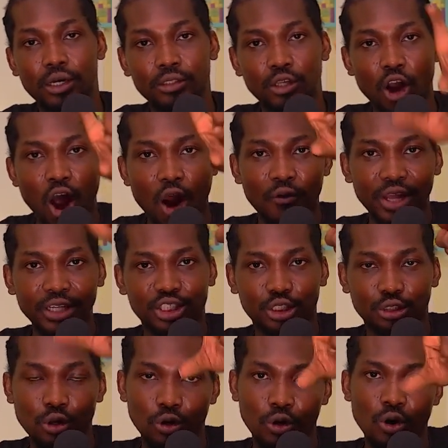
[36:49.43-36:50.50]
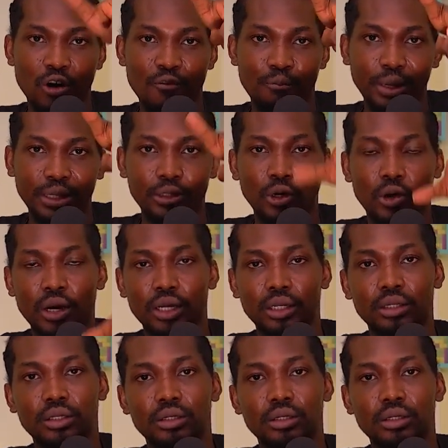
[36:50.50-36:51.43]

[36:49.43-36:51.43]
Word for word: the orange logo of Bitcoin.